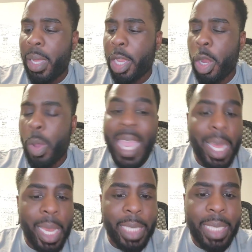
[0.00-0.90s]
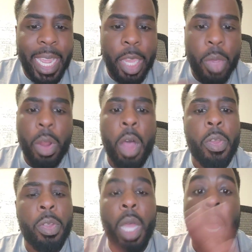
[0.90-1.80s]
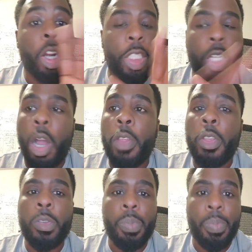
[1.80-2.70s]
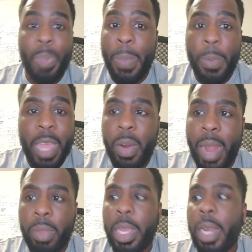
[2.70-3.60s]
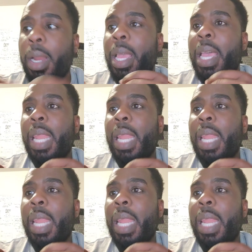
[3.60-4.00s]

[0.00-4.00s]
you know, NCLEX High Yield, all those Archer, all those people that are out there.